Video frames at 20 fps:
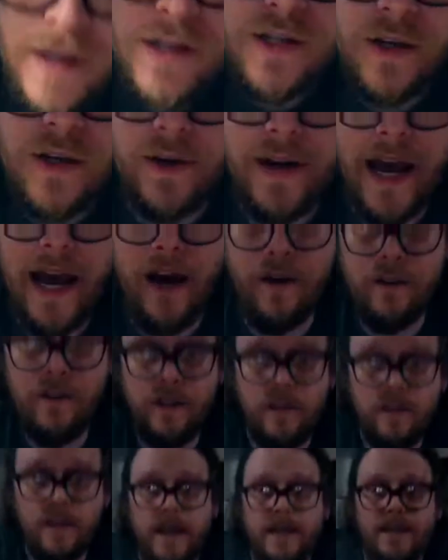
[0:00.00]
So
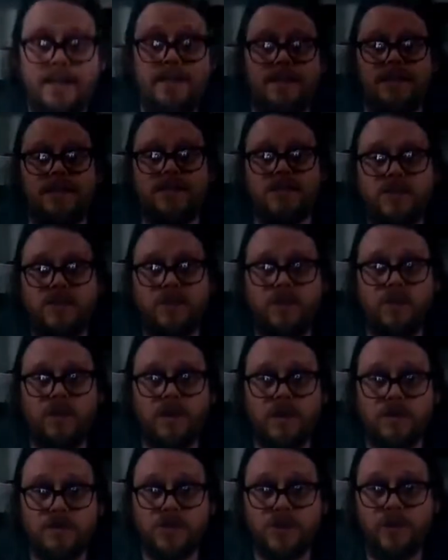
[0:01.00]
now the lens is
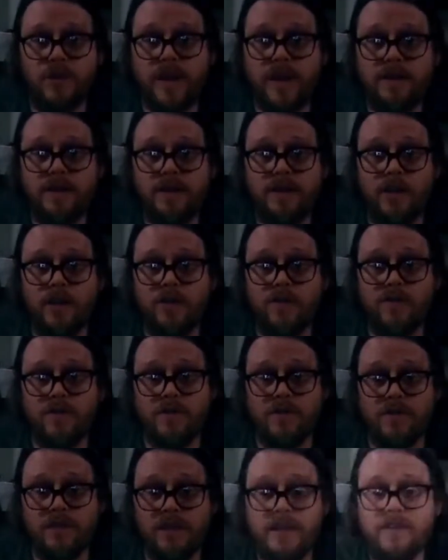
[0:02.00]
directly
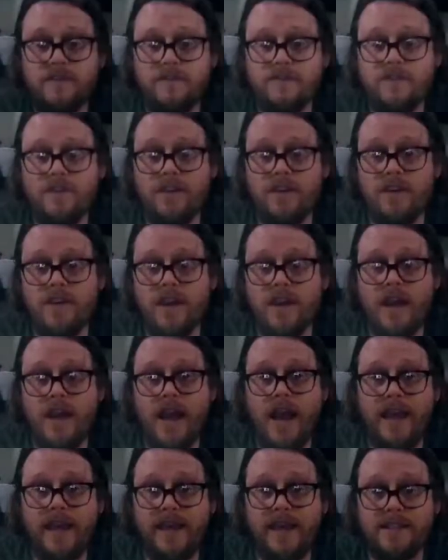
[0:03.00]
over the leaf.
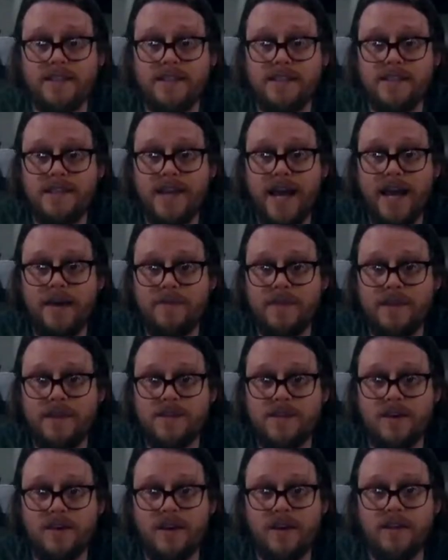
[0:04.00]
I can snap
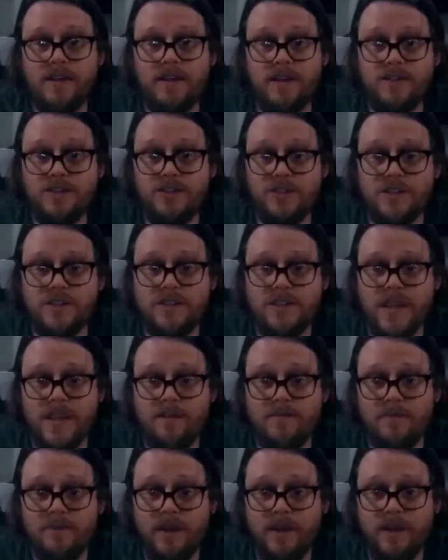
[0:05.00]
this on and it should stay
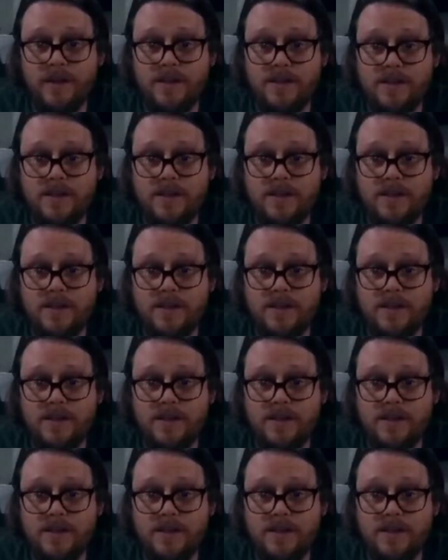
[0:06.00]
in place.